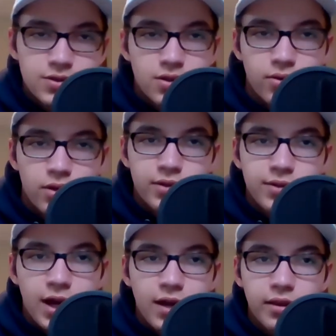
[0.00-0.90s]
So
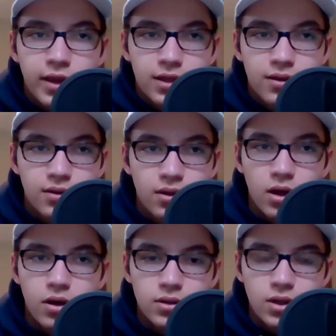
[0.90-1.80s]
not like
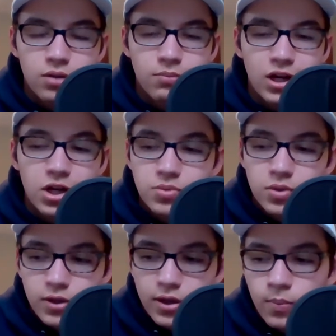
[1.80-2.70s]

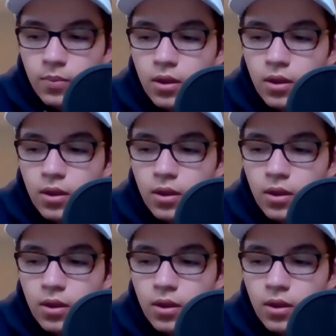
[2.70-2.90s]
unmanageable.